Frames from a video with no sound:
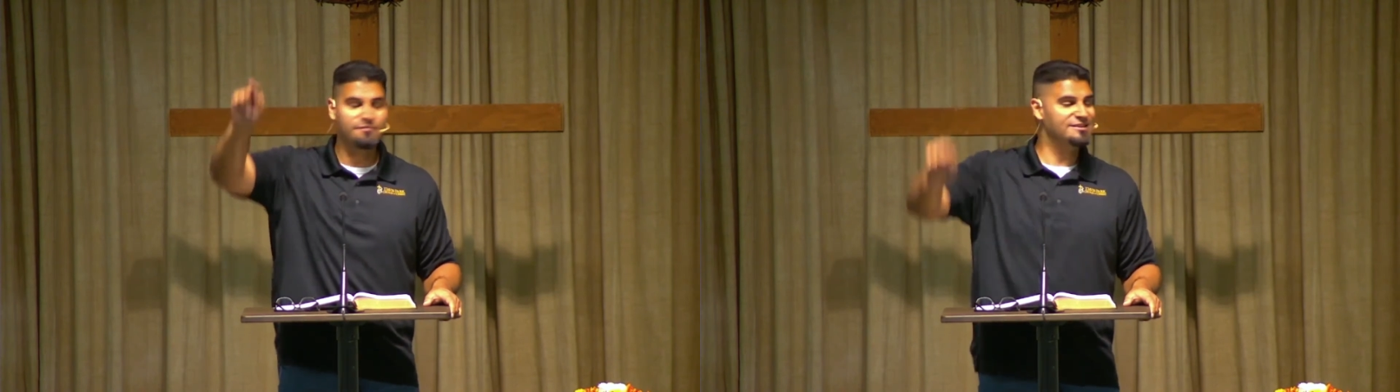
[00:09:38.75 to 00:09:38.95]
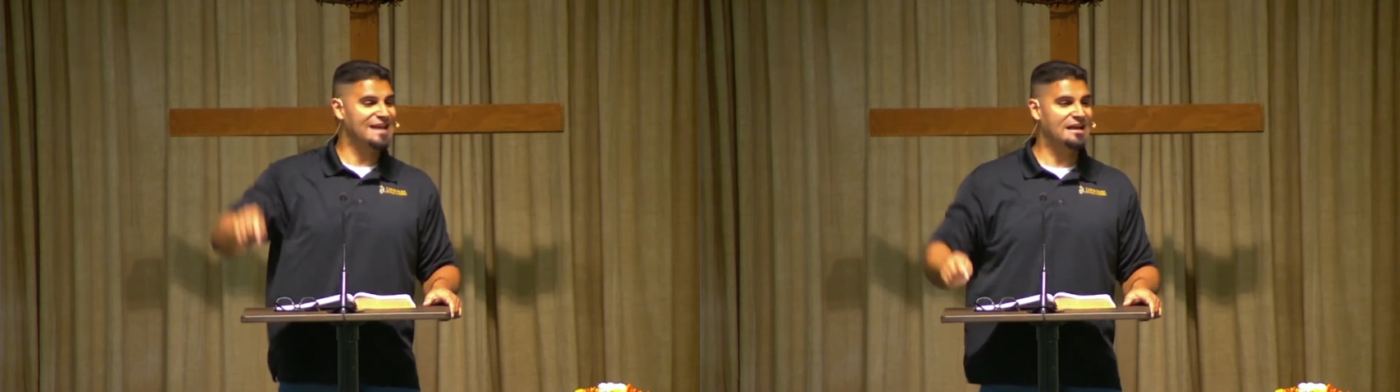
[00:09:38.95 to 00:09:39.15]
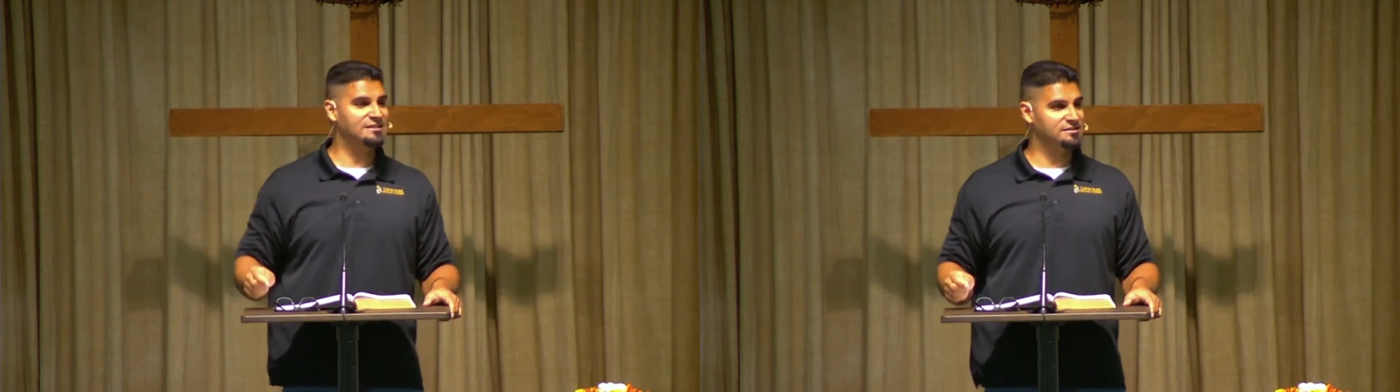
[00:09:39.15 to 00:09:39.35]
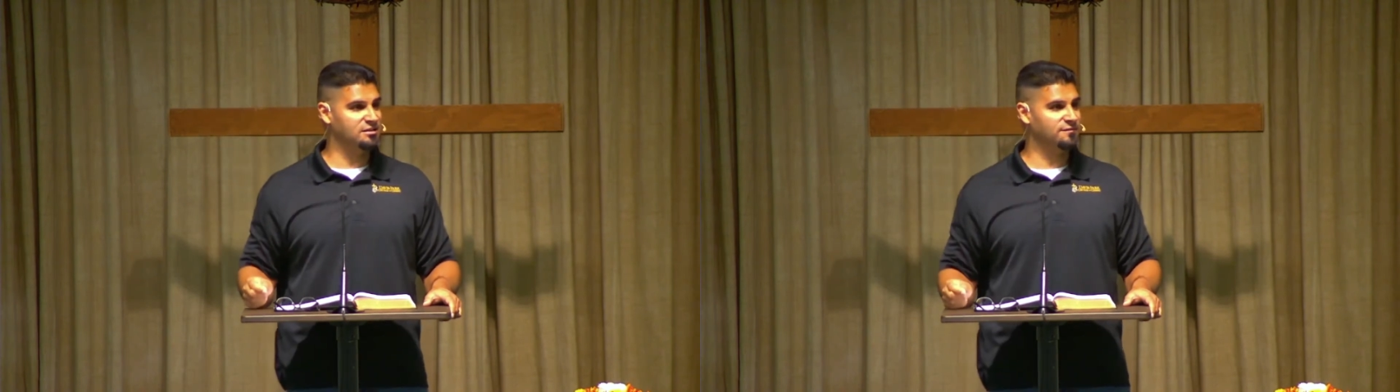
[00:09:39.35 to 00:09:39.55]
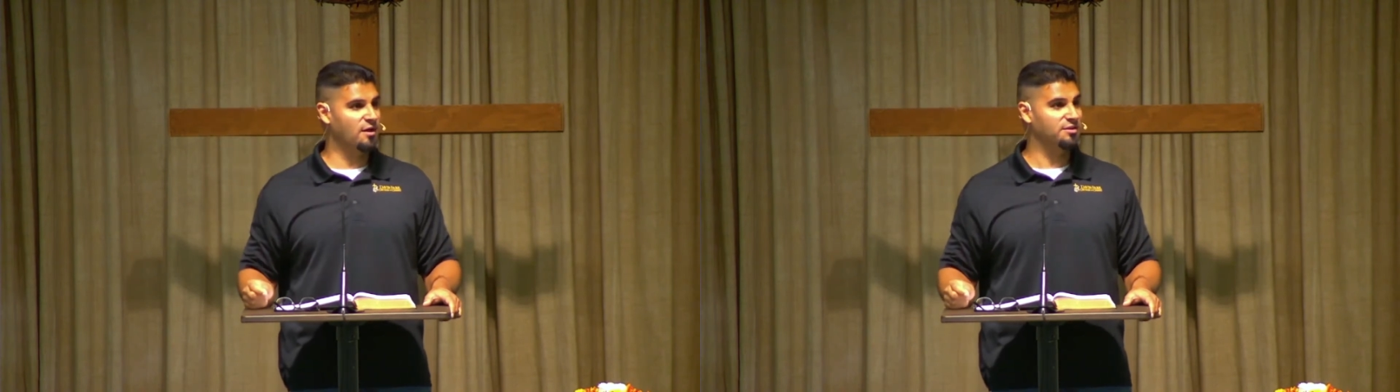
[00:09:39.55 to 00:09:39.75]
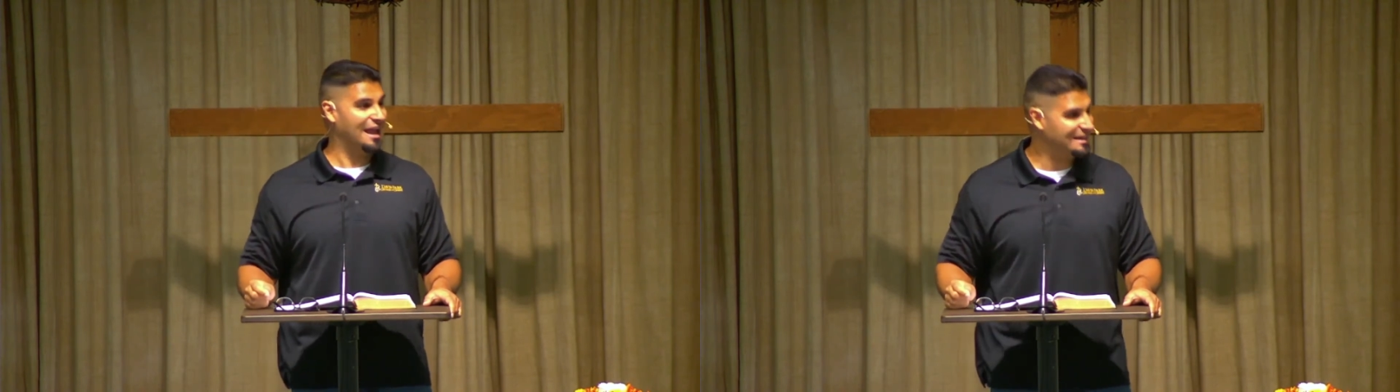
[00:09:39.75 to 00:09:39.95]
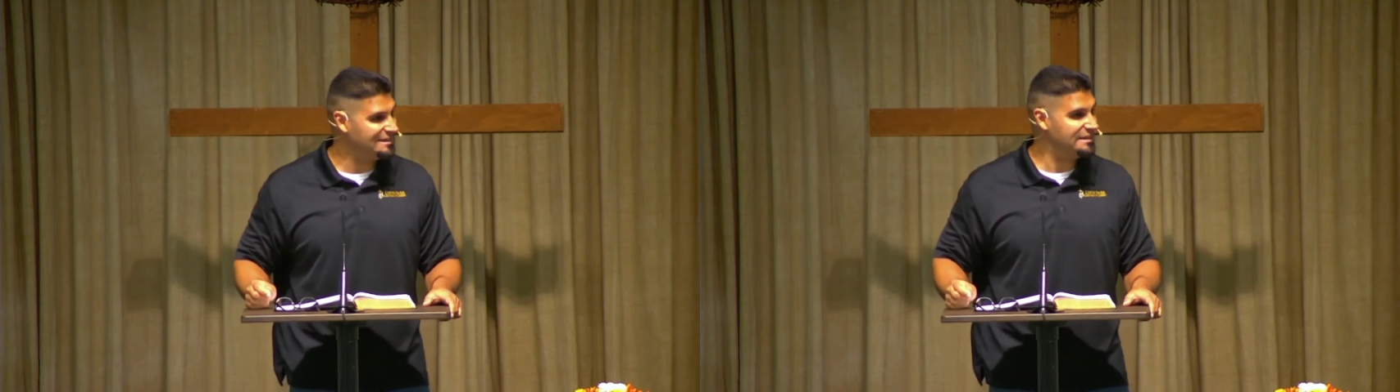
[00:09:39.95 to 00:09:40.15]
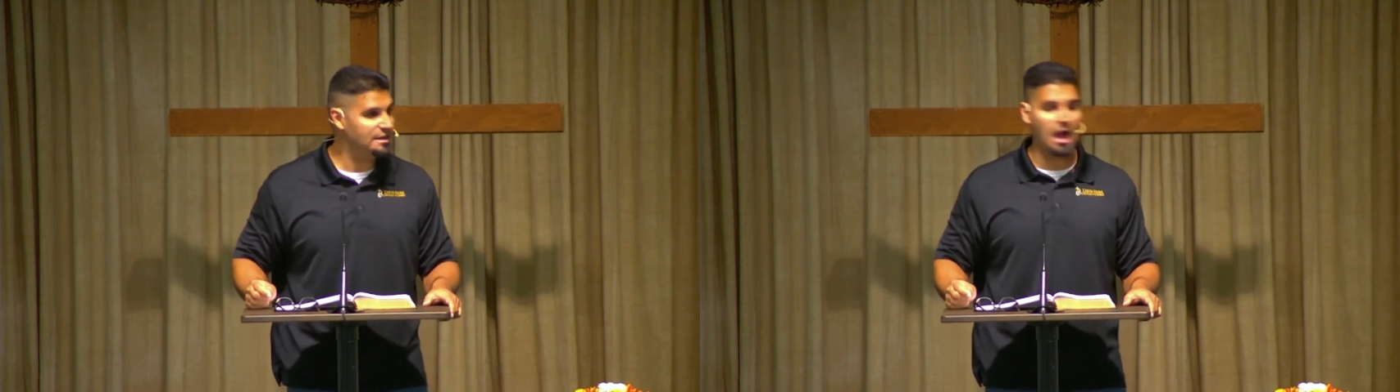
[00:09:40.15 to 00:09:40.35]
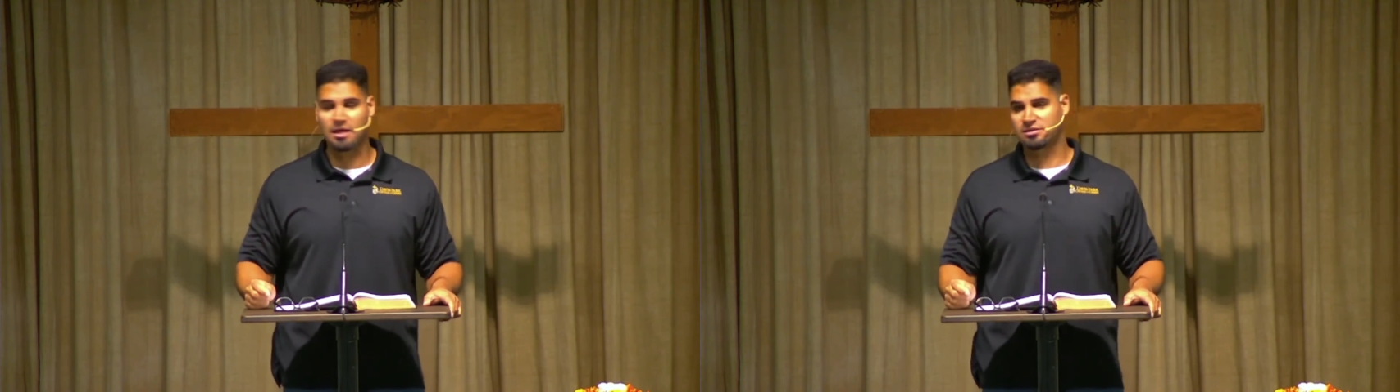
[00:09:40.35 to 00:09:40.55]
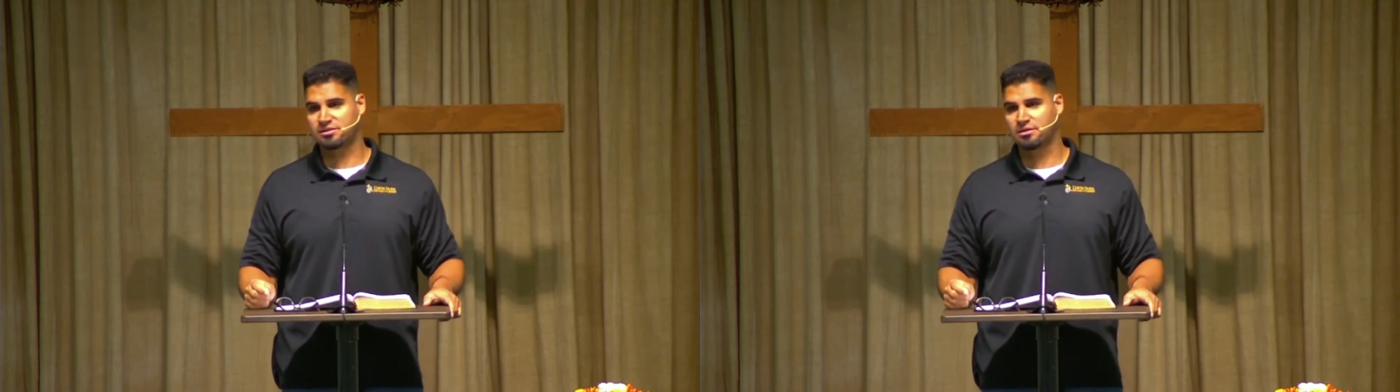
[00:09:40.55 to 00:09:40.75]
us access to the Father, and indeed
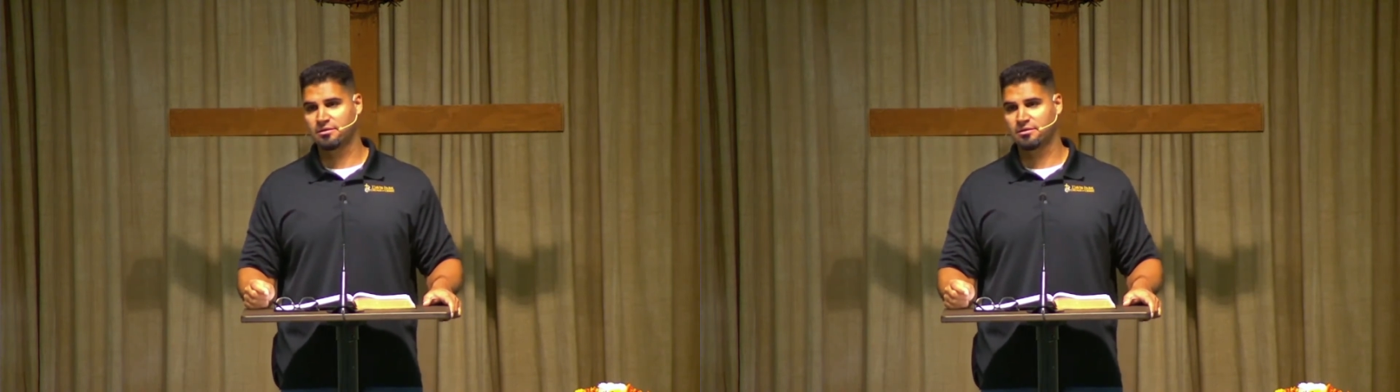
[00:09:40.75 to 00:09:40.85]
does.